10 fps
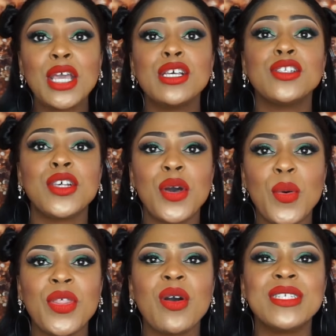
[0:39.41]
So
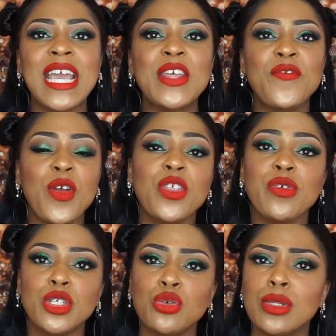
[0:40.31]
without any
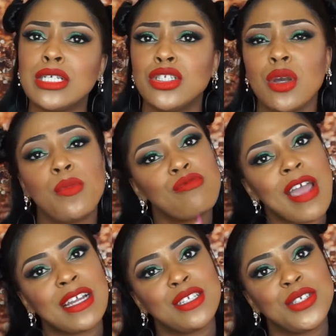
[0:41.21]
further ado, let's jump
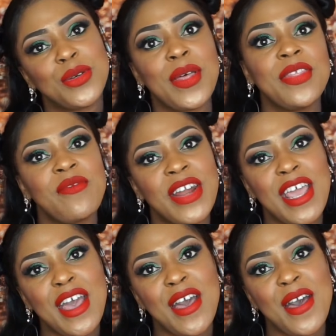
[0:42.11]
right into the
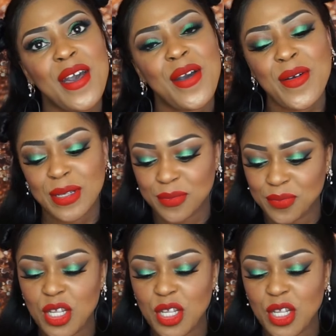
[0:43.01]
video.